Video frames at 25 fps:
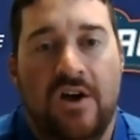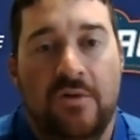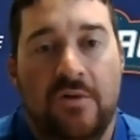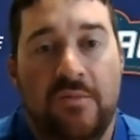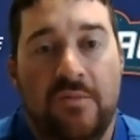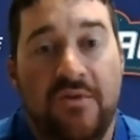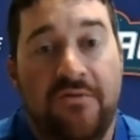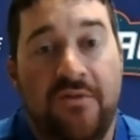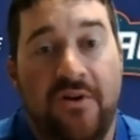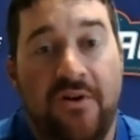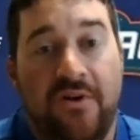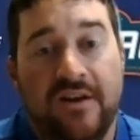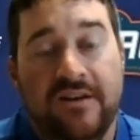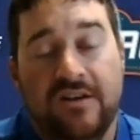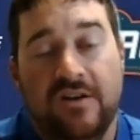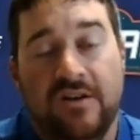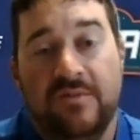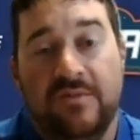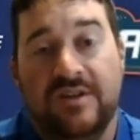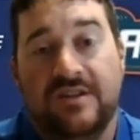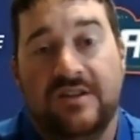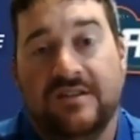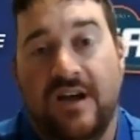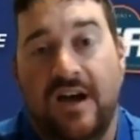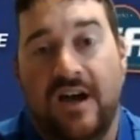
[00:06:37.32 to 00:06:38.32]
It'll be fun.
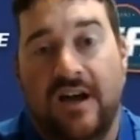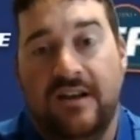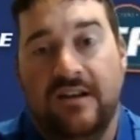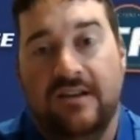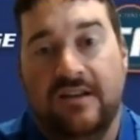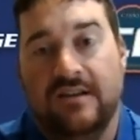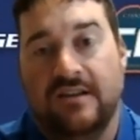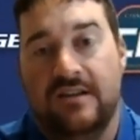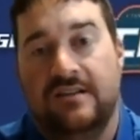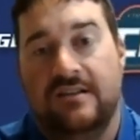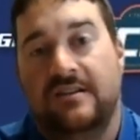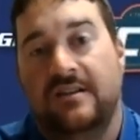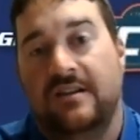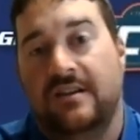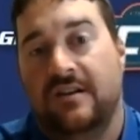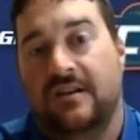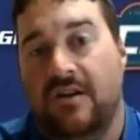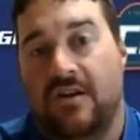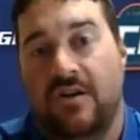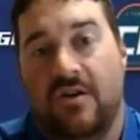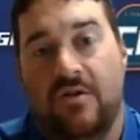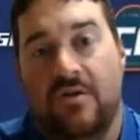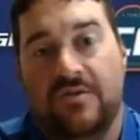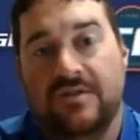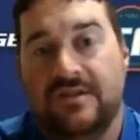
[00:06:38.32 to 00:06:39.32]
It'll be exciting, and it
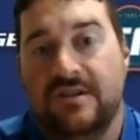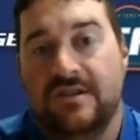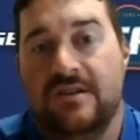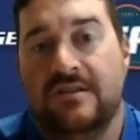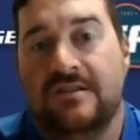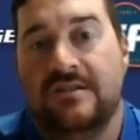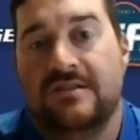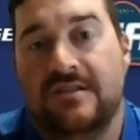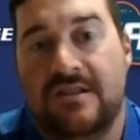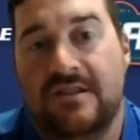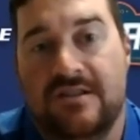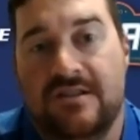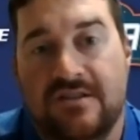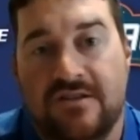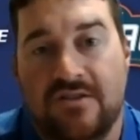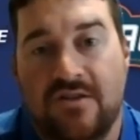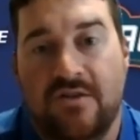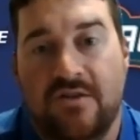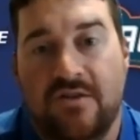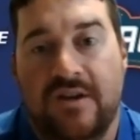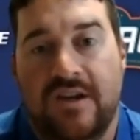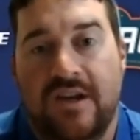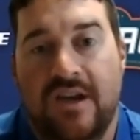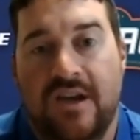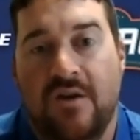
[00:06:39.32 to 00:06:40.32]
always is. And
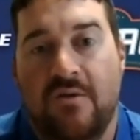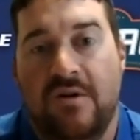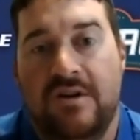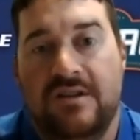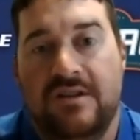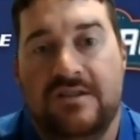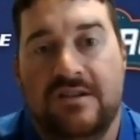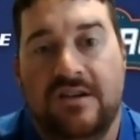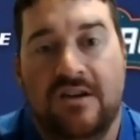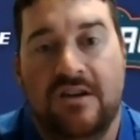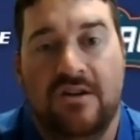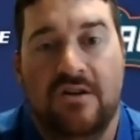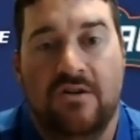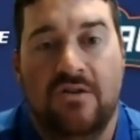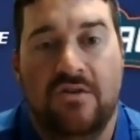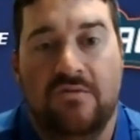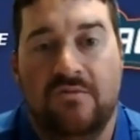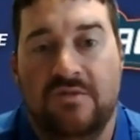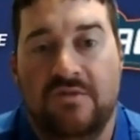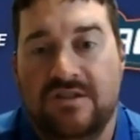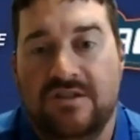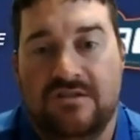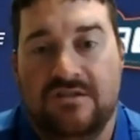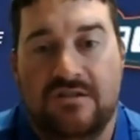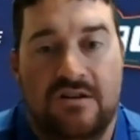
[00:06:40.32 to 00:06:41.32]
so I can't wait to get
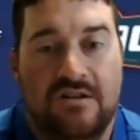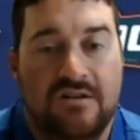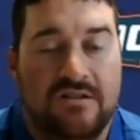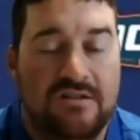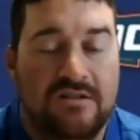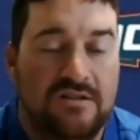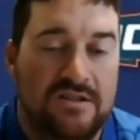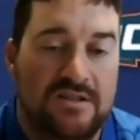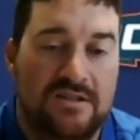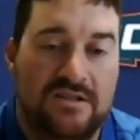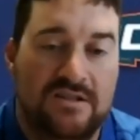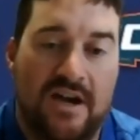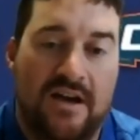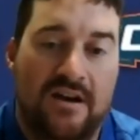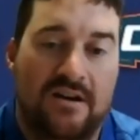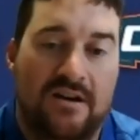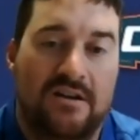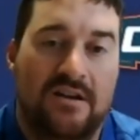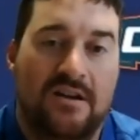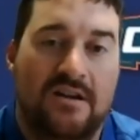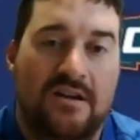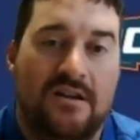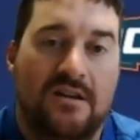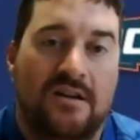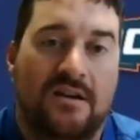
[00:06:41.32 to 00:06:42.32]
going. We start this
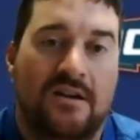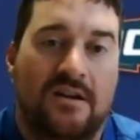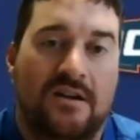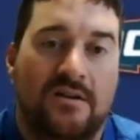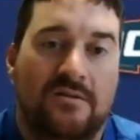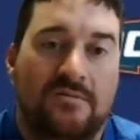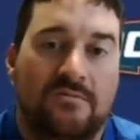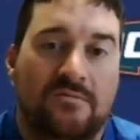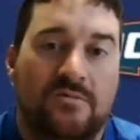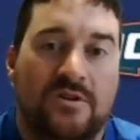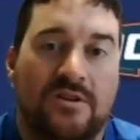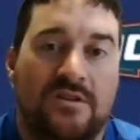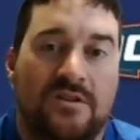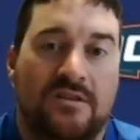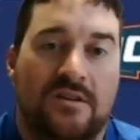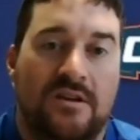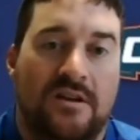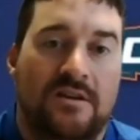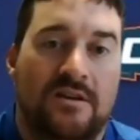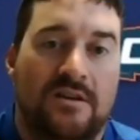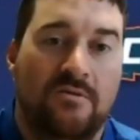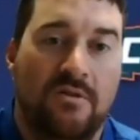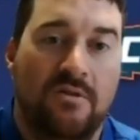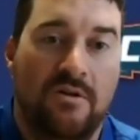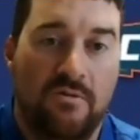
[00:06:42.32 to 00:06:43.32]
Saturday with
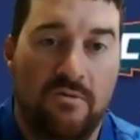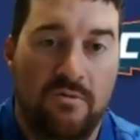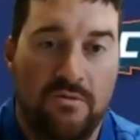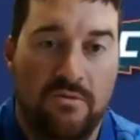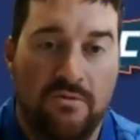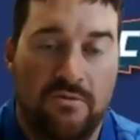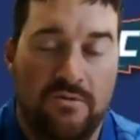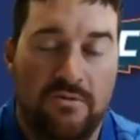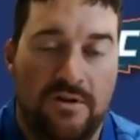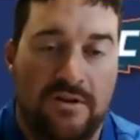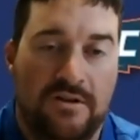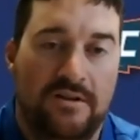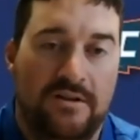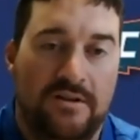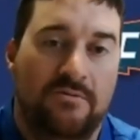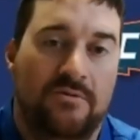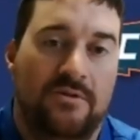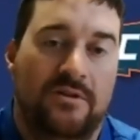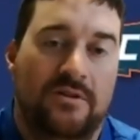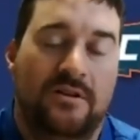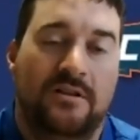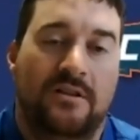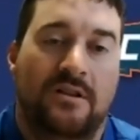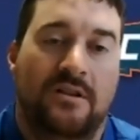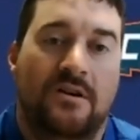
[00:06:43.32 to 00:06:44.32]
a really,
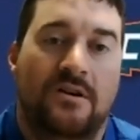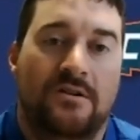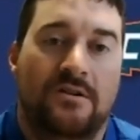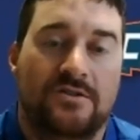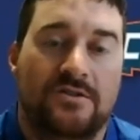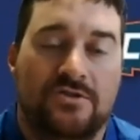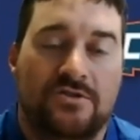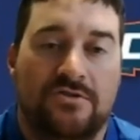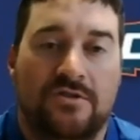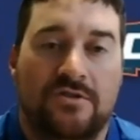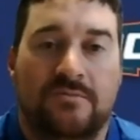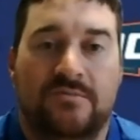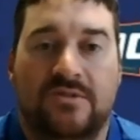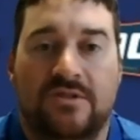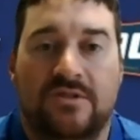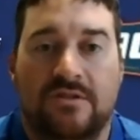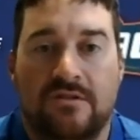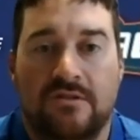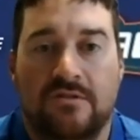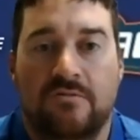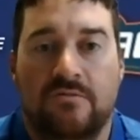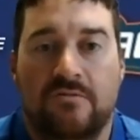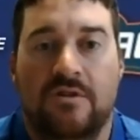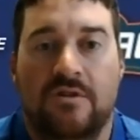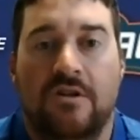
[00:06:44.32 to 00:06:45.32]
really long trip to
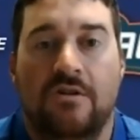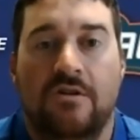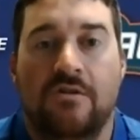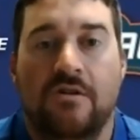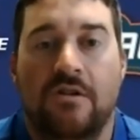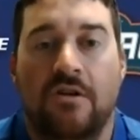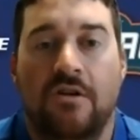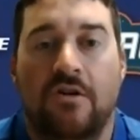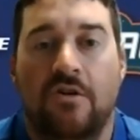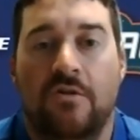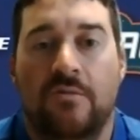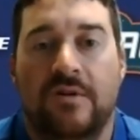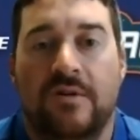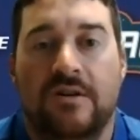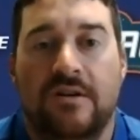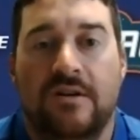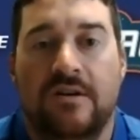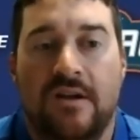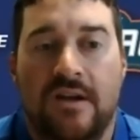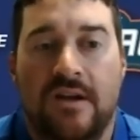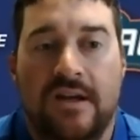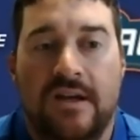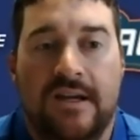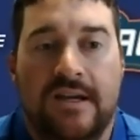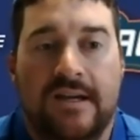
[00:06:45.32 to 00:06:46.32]
Goodwill, Oklahoma.
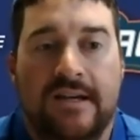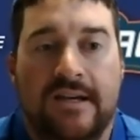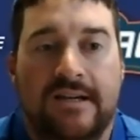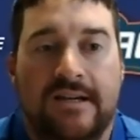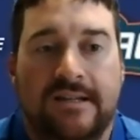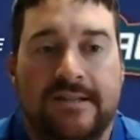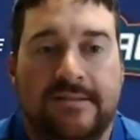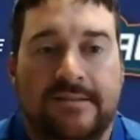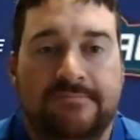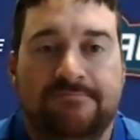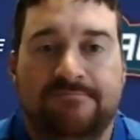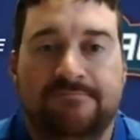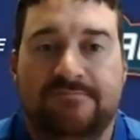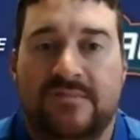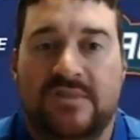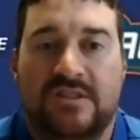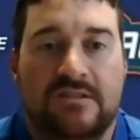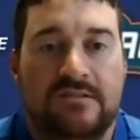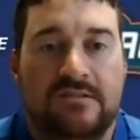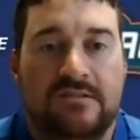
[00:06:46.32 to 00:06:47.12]
I don't